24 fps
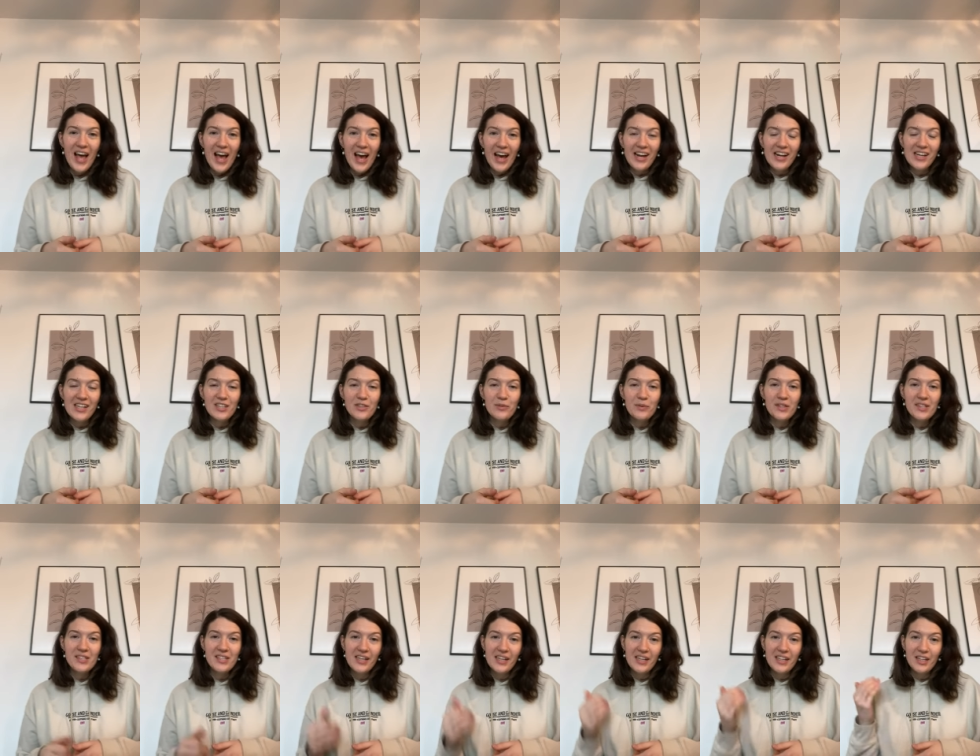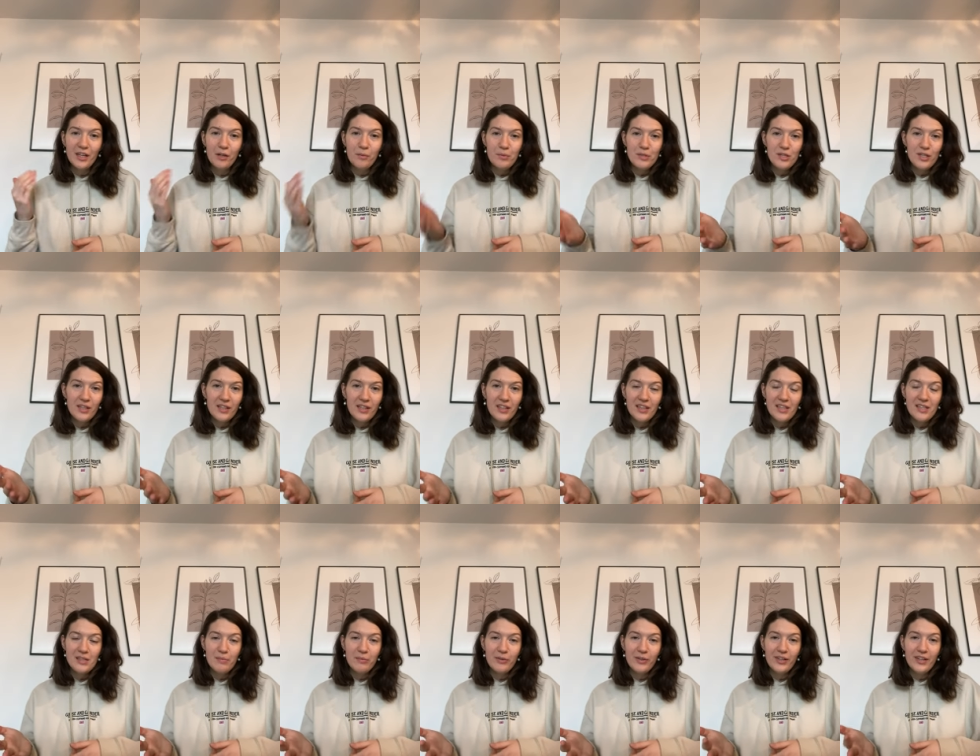And I just want to take the opportunity
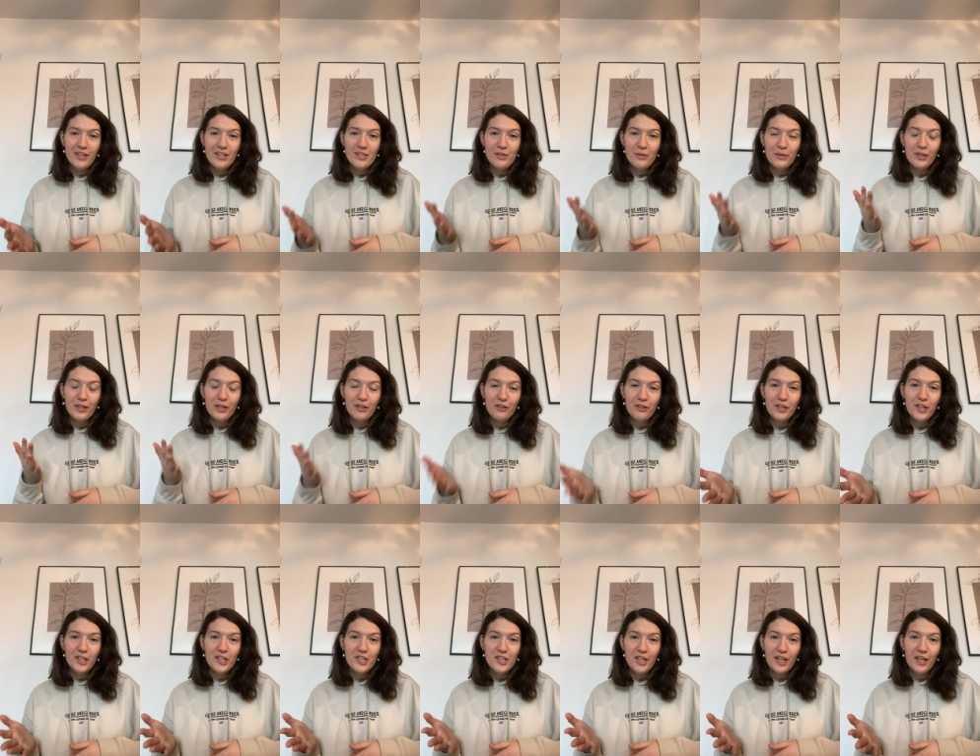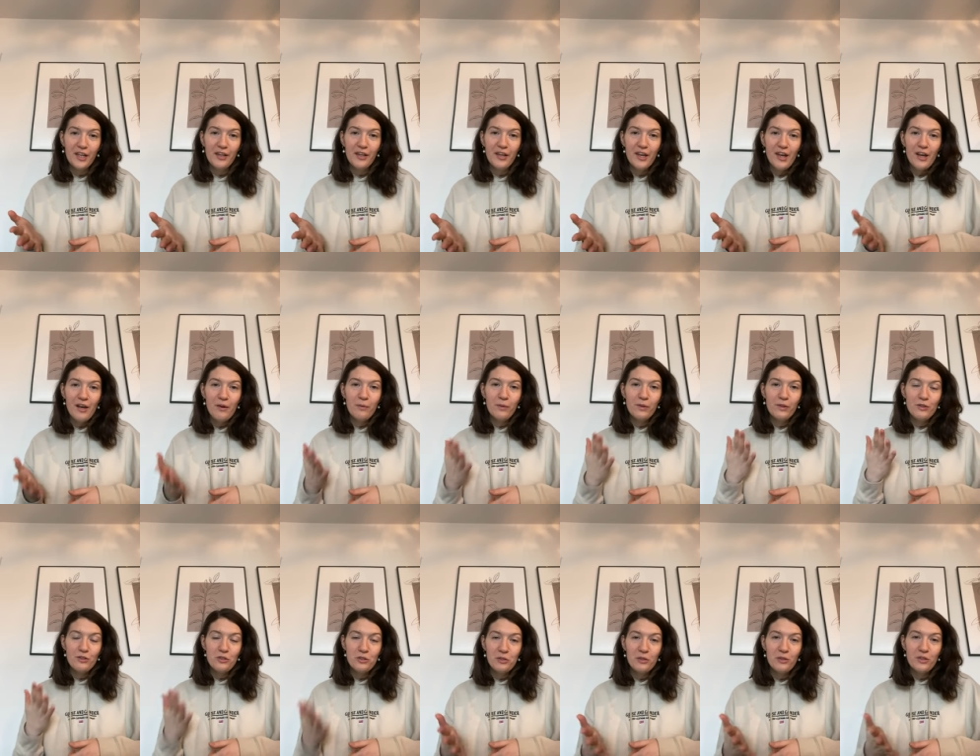this morning to encourage you with a
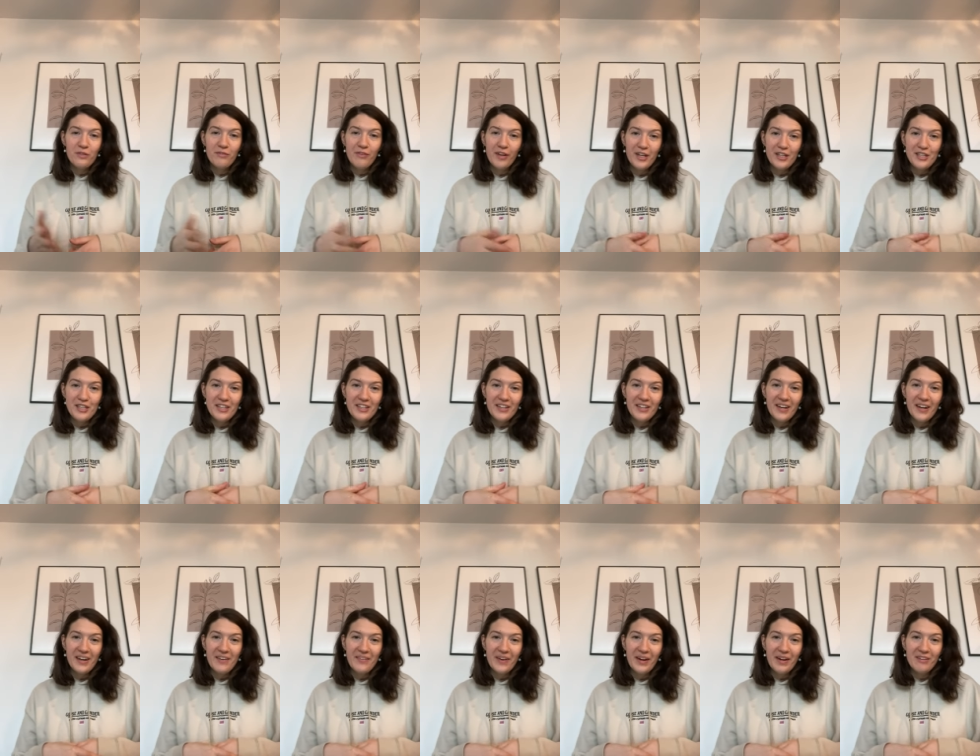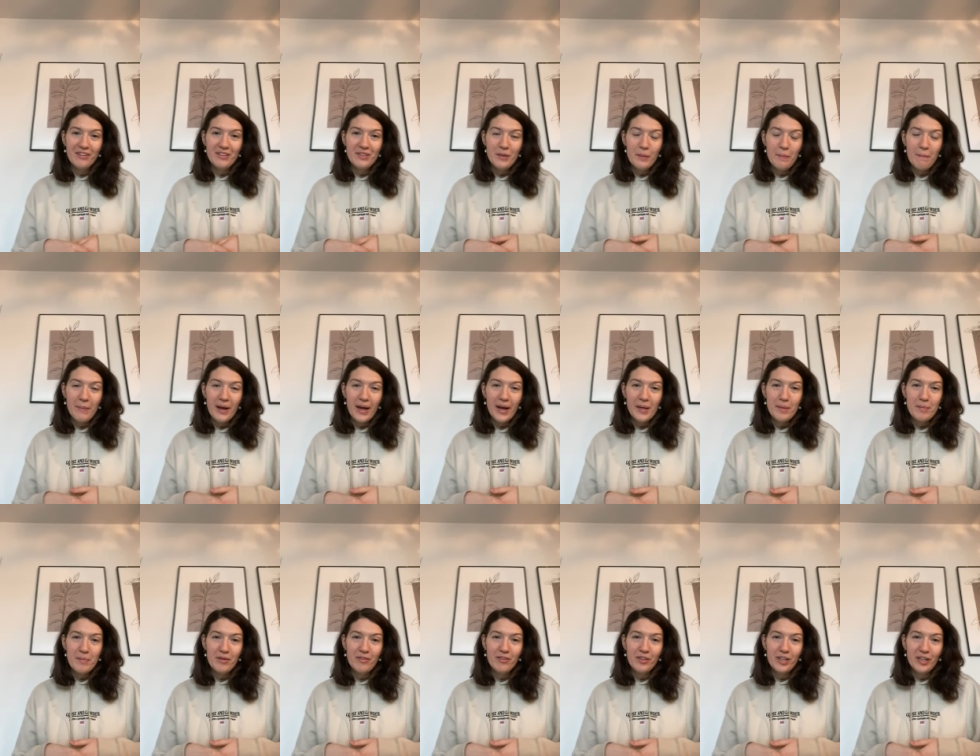short devotion around my
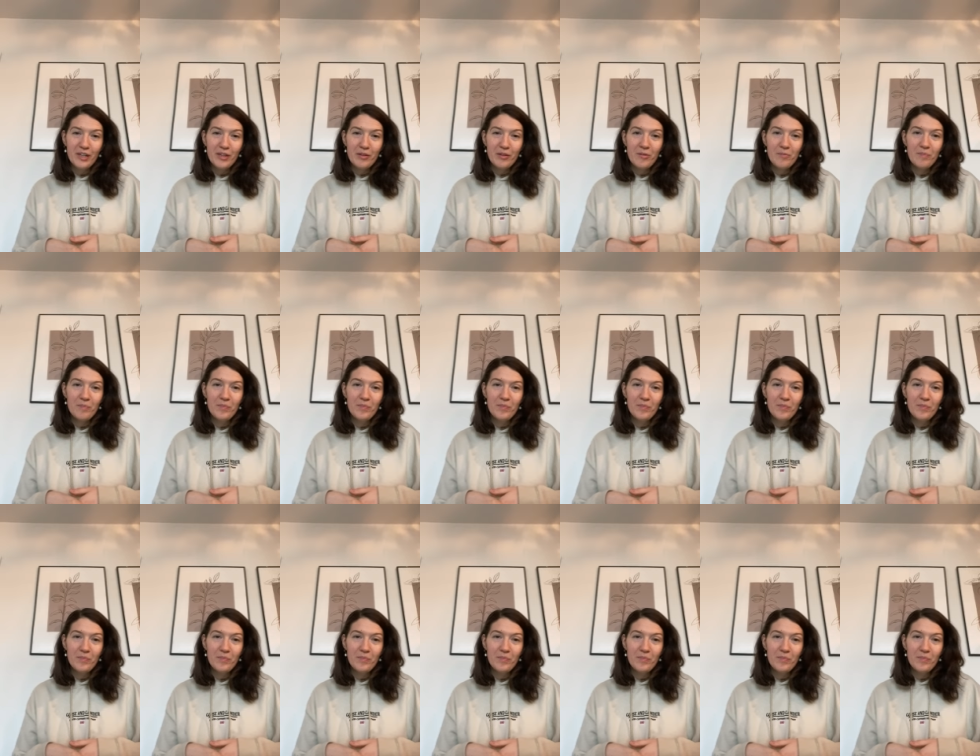miracle.